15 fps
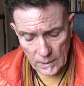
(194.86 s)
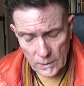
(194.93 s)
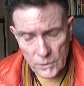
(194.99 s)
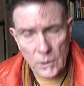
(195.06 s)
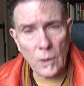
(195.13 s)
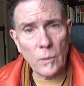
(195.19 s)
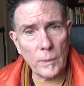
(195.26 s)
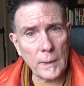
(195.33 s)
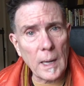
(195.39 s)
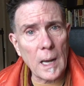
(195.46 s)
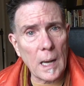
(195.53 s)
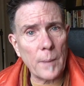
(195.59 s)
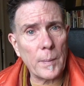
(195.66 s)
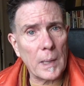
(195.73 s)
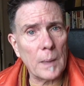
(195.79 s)
So yeah,
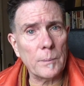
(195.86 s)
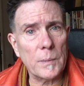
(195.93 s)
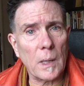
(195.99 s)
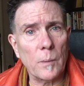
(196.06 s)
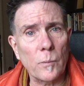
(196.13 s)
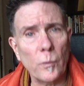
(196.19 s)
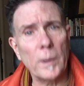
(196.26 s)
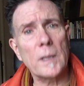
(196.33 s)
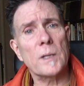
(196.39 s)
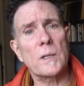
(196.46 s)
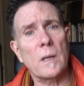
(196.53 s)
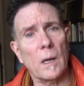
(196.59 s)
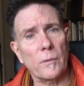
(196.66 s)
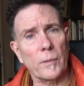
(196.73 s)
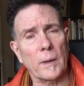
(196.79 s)
I mean, I'm
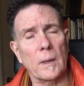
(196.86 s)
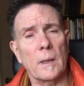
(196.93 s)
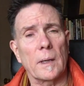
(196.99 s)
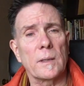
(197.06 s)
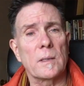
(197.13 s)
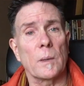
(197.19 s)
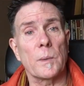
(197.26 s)
rediscovering things.